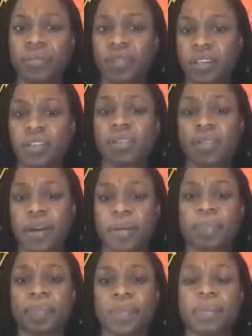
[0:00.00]
That's okay.
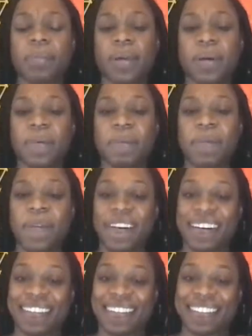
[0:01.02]
Let me get one more.
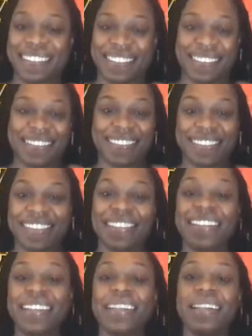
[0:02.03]

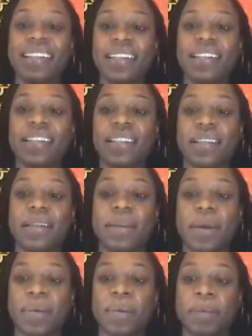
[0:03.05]
Let me
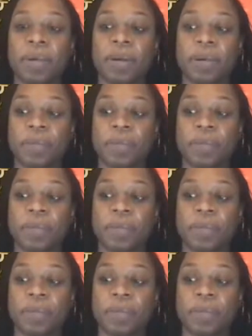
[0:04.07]
get one more.